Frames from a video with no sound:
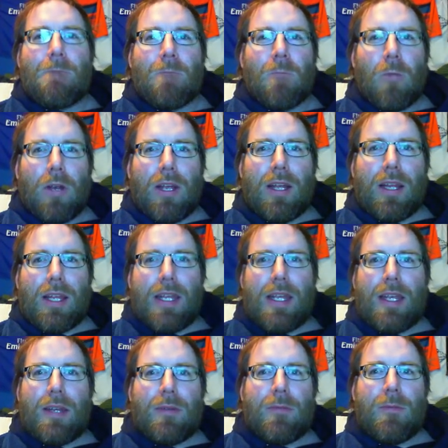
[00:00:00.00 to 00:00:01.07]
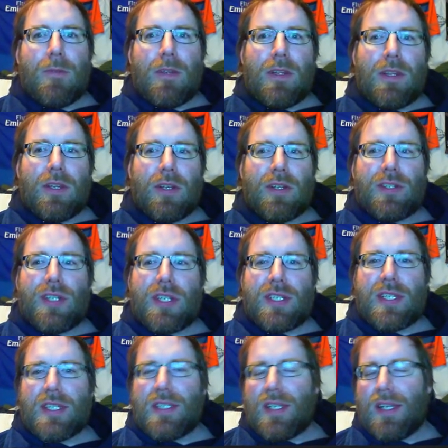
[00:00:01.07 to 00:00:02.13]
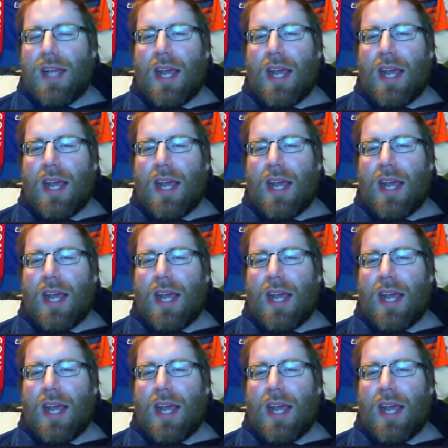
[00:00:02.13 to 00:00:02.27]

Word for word: really there just isn't.